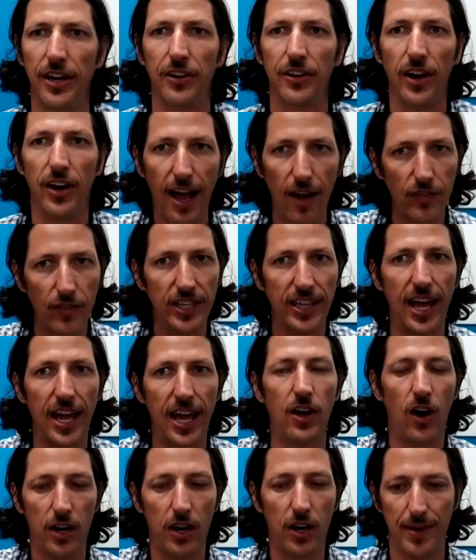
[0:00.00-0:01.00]
Having that
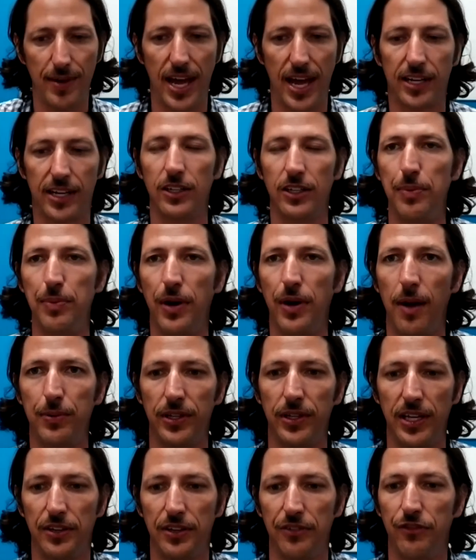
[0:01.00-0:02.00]
automatically
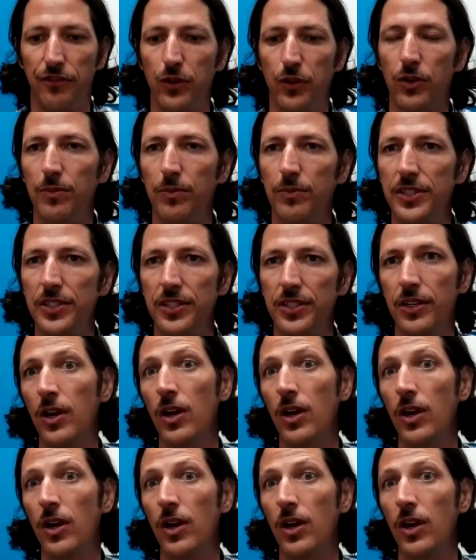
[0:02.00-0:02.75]
populate the forms,